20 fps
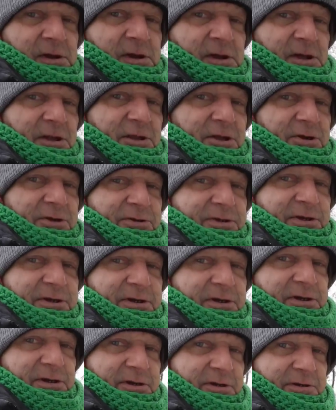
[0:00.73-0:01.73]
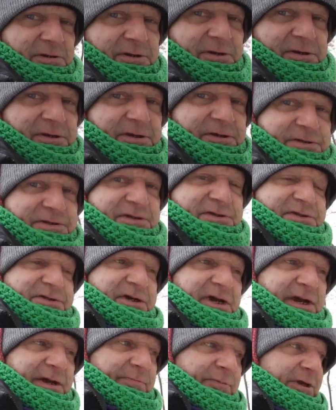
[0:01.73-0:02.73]
Hello there, it's
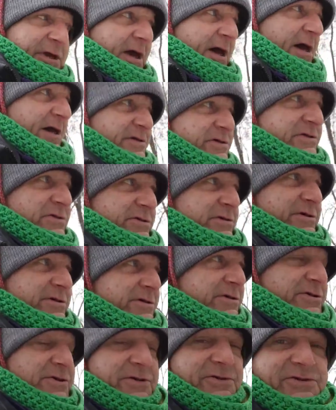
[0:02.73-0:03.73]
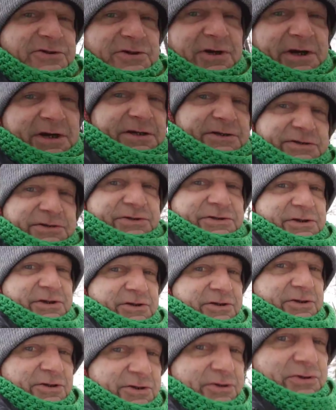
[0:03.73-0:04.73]
Jamie Asher, your
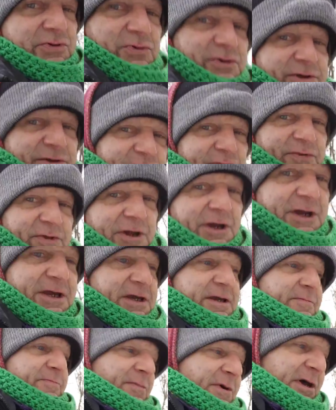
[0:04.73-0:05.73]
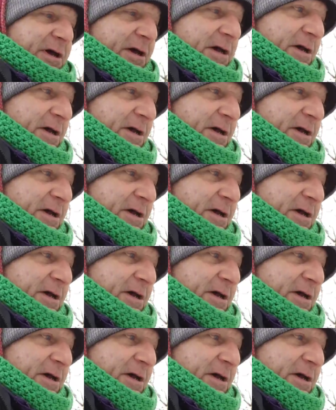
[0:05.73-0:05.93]
transgender twin flame.